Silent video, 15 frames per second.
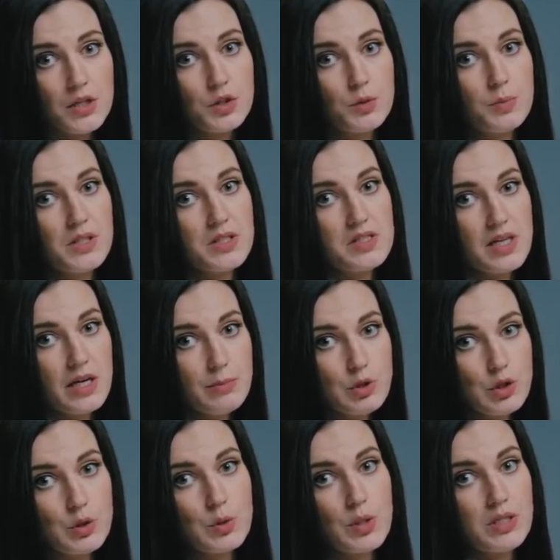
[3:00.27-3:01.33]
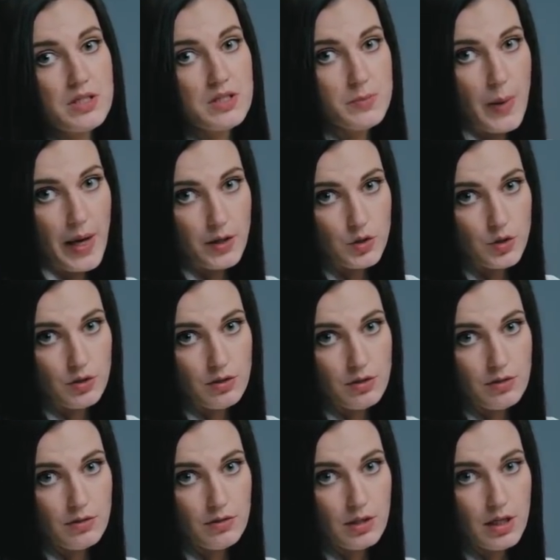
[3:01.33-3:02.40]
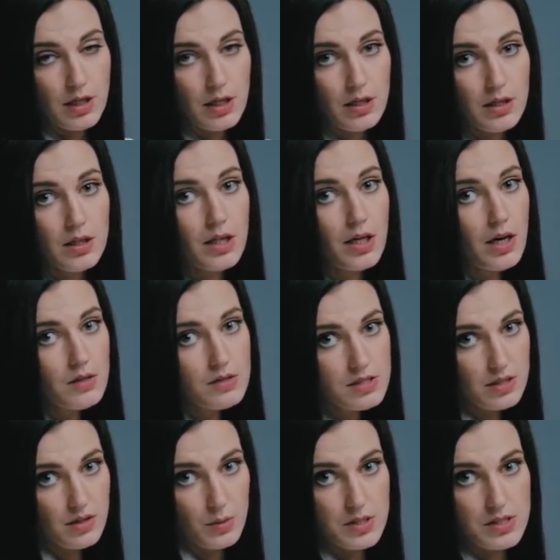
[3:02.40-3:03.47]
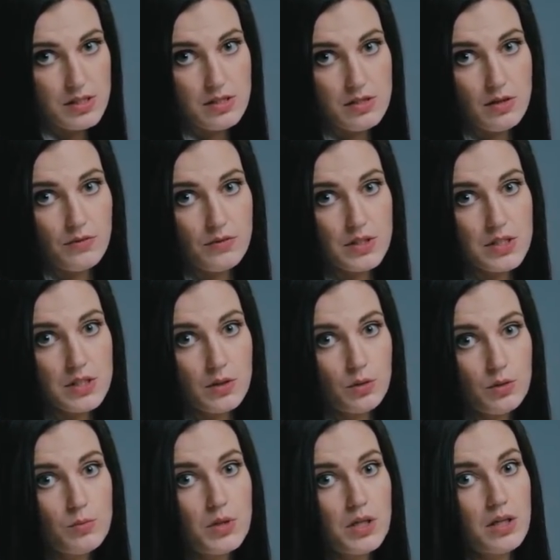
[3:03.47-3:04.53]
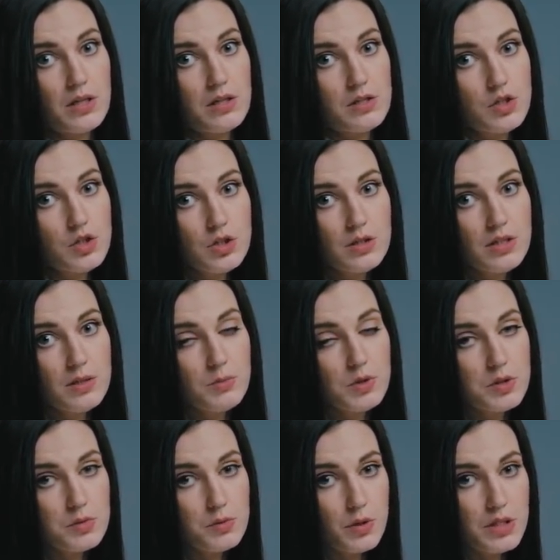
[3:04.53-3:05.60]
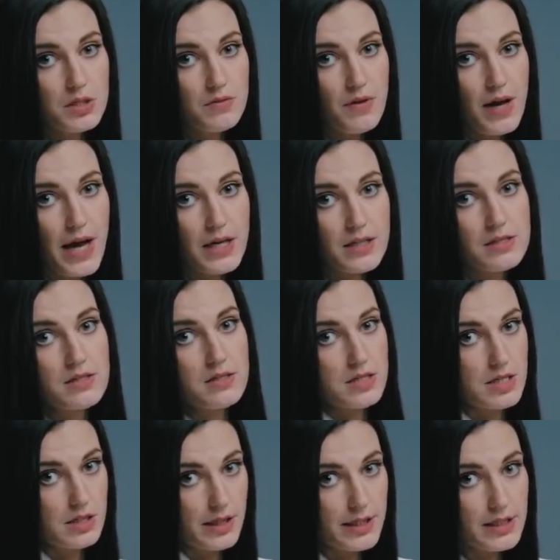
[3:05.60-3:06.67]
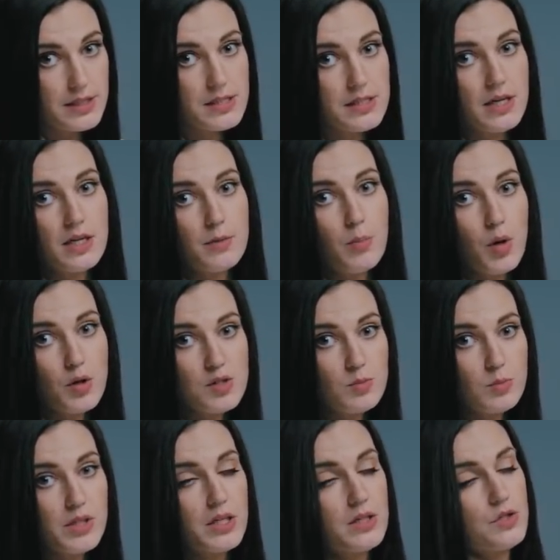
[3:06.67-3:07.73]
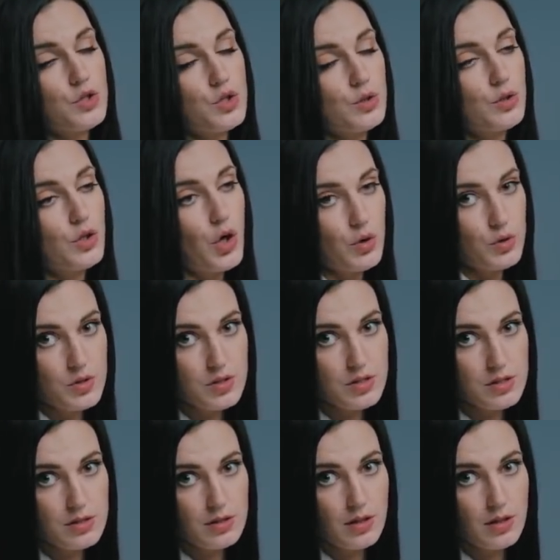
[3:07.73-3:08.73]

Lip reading: to be a subject to an inspection. The consequences of this could be additional administrative acts, delays, and possibly additional costs.